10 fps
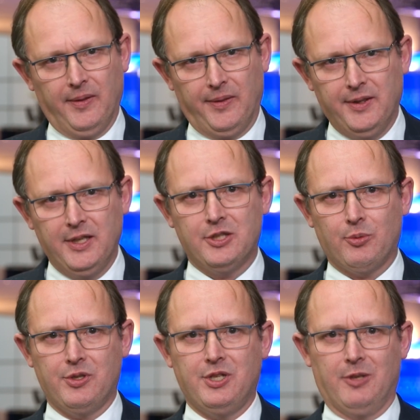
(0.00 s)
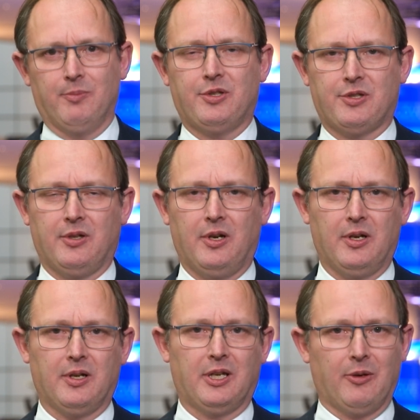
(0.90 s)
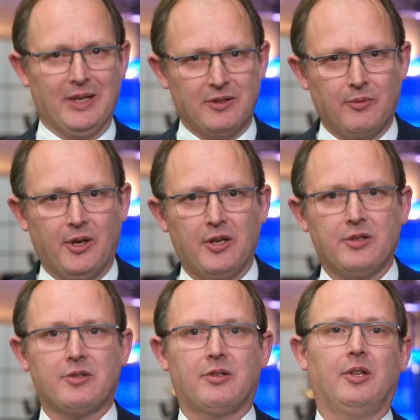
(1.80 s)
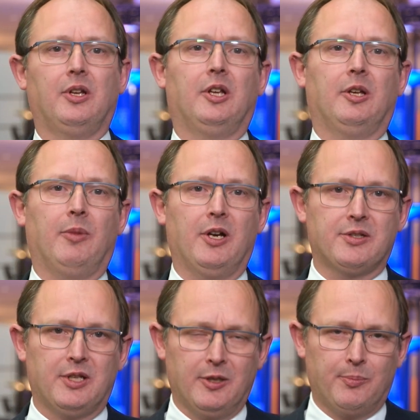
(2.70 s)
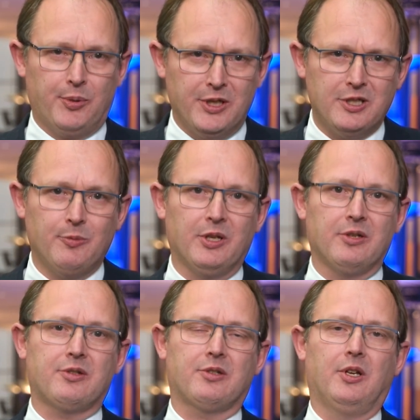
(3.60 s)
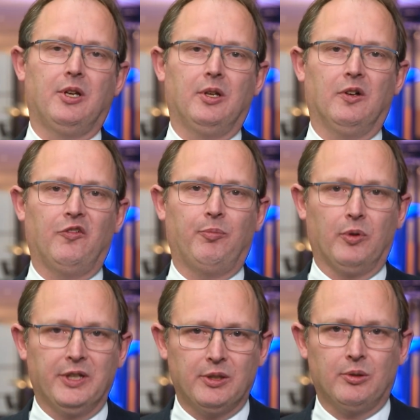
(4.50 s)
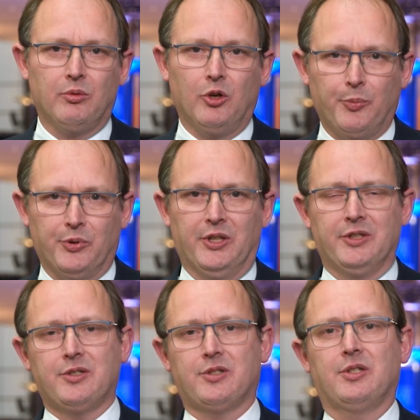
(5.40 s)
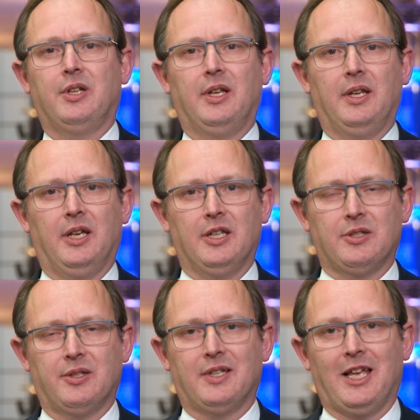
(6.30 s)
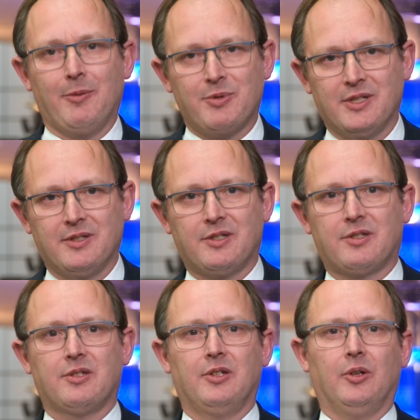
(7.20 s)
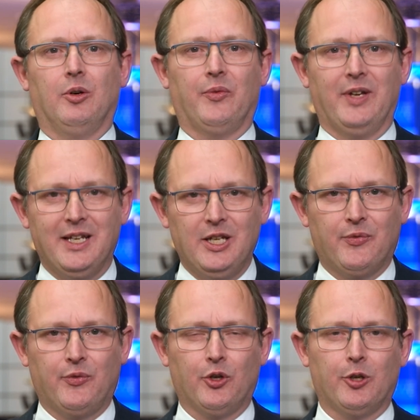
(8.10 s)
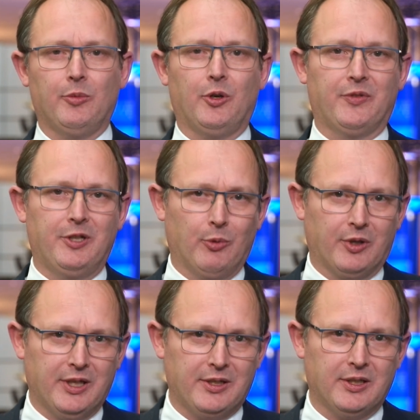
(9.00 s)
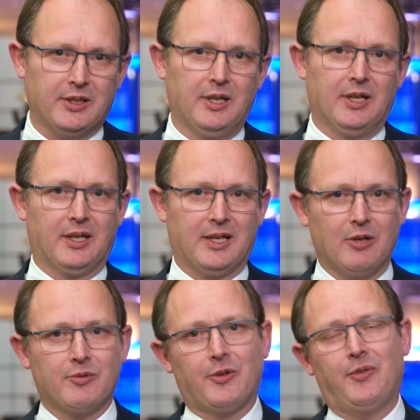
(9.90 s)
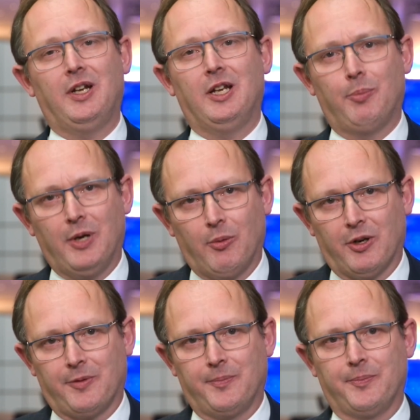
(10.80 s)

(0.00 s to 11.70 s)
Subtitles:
These regimes are characterized by the imprisonment of political opponents and the absence of any form of democratic countervailing power.